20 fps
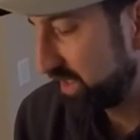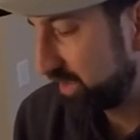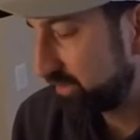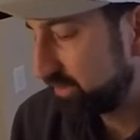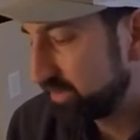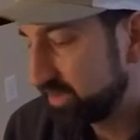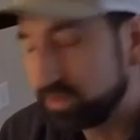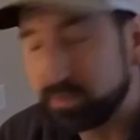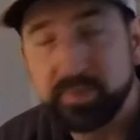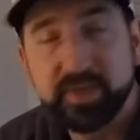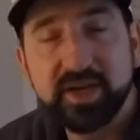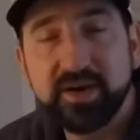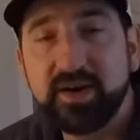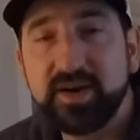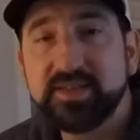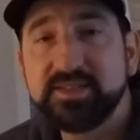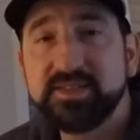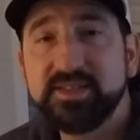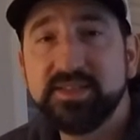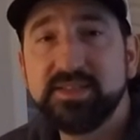know, it'll be
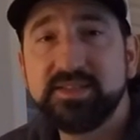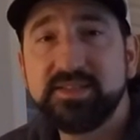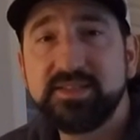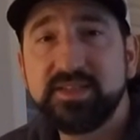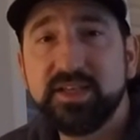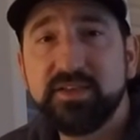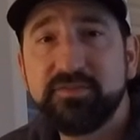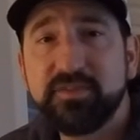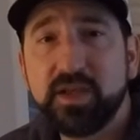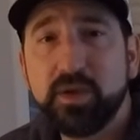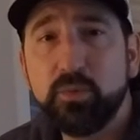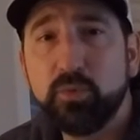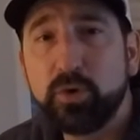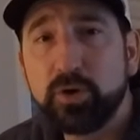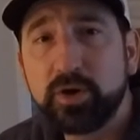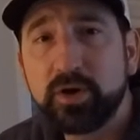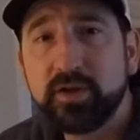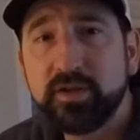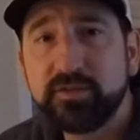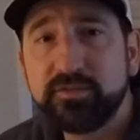interesting to see if they
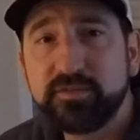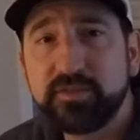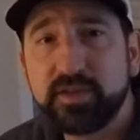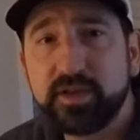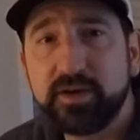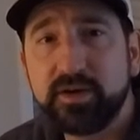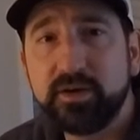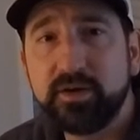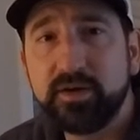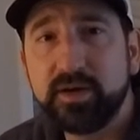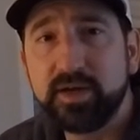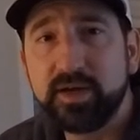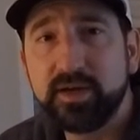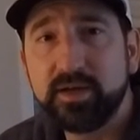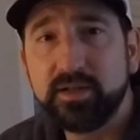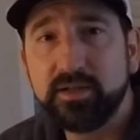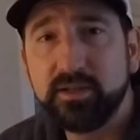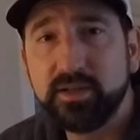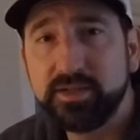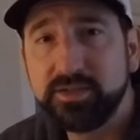work, if
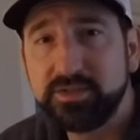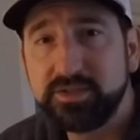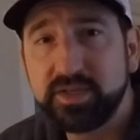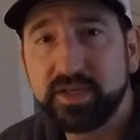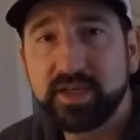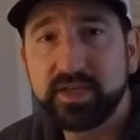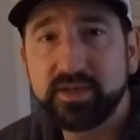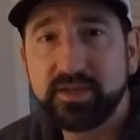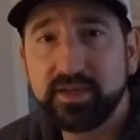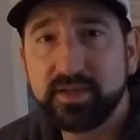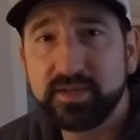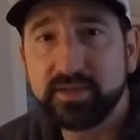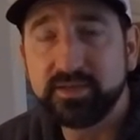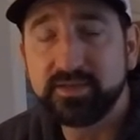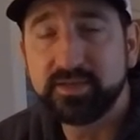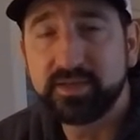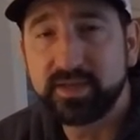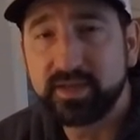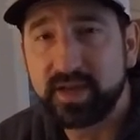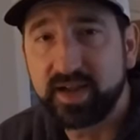they're legit
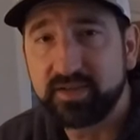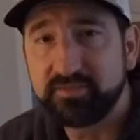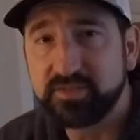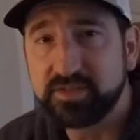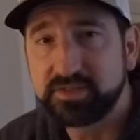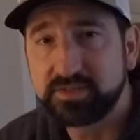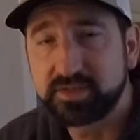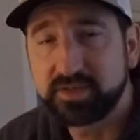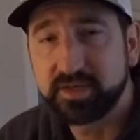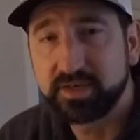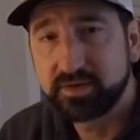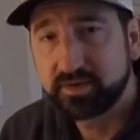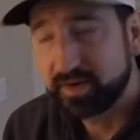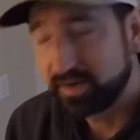and have the street